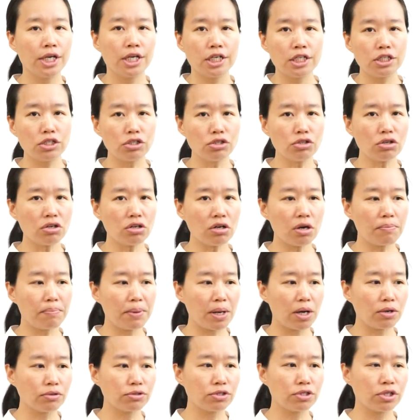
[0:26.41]
it's not
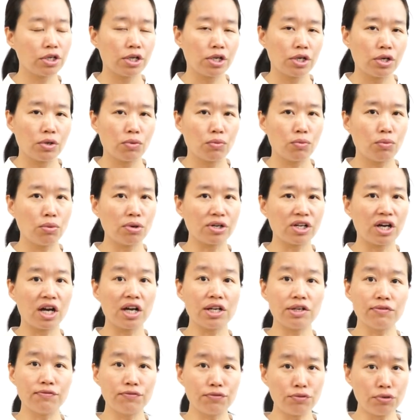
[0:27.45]
about what
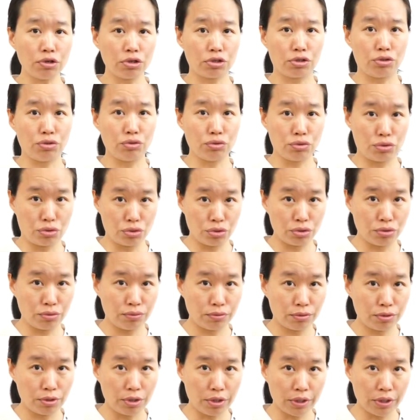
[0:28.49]
kind of work you do.